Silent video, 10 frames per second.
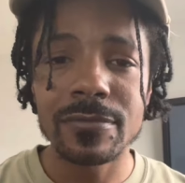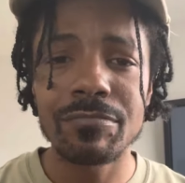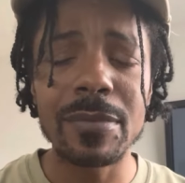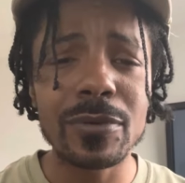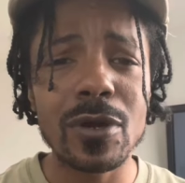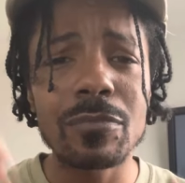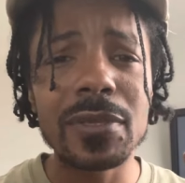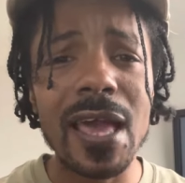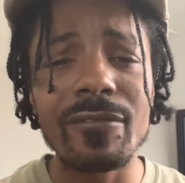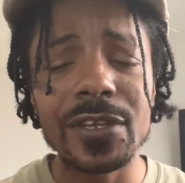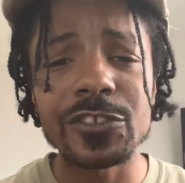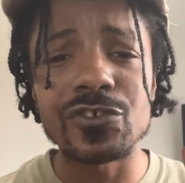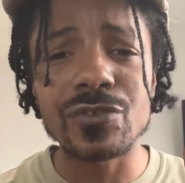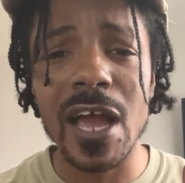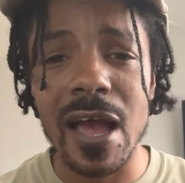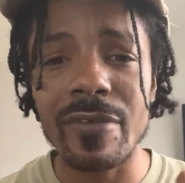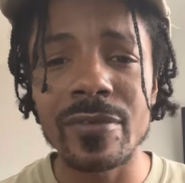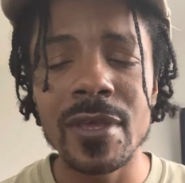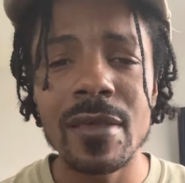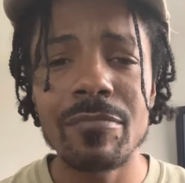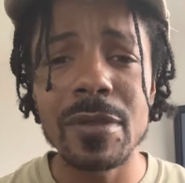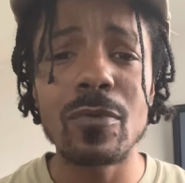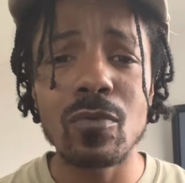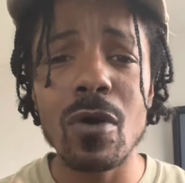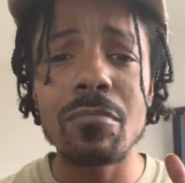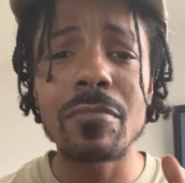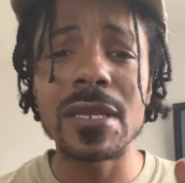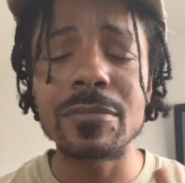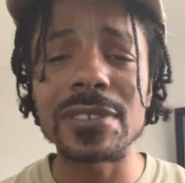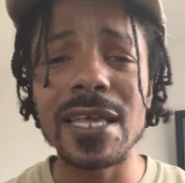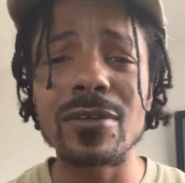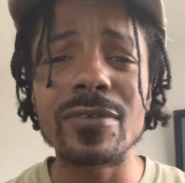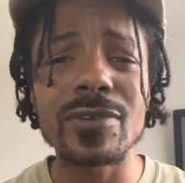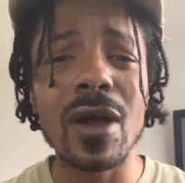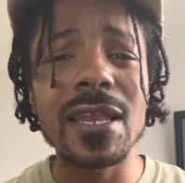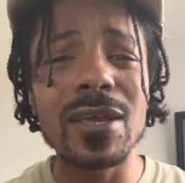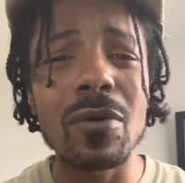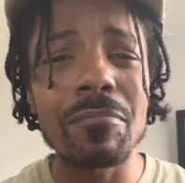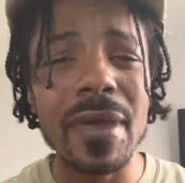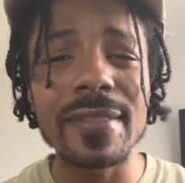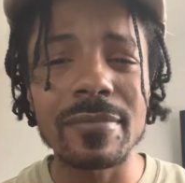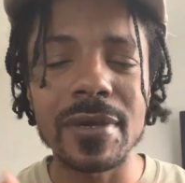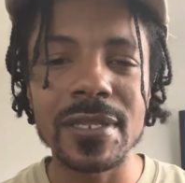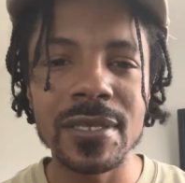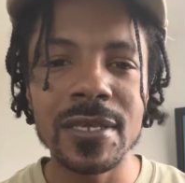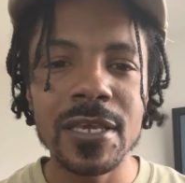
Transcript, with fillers: People don't be having to drive. People want money, but they don't even know how they gonna make the money.